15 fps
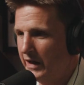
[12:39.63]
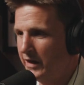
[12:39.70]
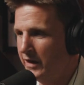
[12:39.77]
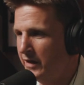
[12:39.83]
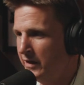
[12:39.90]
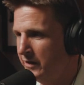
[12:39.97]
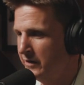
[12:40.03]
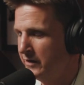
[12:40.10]

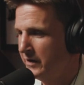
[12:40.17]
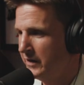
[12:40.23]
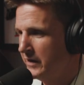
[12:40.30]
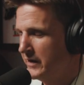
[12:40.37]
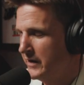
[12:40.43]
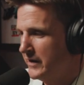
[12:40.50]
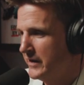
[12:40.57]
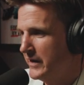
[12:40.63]
And,
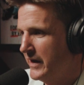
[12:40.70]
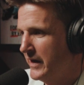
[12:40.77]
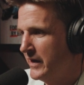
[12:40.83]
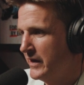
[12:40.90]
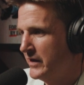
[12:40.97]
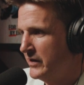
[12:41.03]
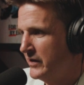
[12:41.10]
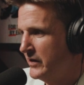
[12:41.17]

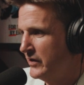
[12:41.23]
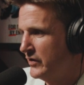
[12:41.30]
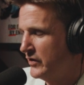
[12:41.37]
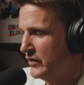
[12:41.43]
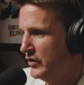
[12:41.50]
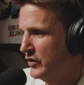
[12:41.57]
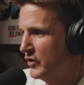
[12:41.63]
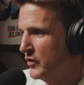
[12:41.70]

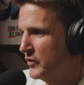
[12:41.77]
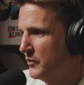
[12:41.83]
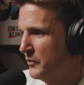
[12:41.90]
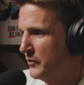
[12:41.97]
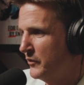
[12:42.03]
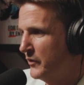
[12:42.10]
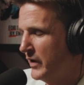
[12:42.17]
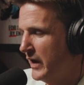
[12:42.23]
you know,
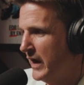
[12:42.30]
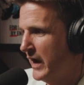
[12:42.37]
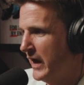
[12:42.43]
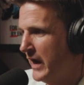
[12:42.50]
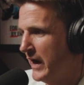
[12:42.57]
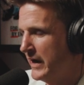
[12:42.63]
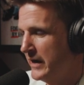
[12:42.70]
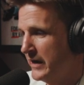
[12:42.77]

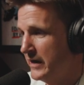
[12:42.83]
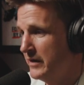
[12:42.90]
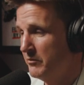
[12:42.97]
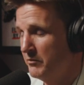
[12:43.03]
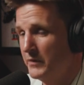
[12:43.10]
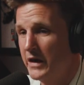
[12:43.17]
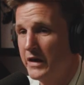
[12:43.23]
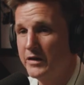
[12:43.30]
it
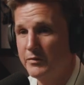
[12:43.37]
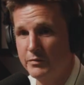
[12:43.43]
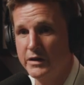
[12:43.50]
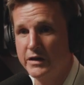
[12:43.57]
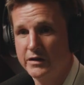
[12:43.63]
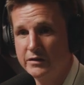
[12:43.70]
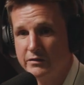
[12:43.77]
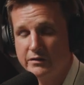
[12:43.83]
made
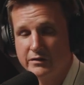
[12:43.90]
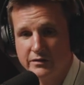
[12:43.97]
me,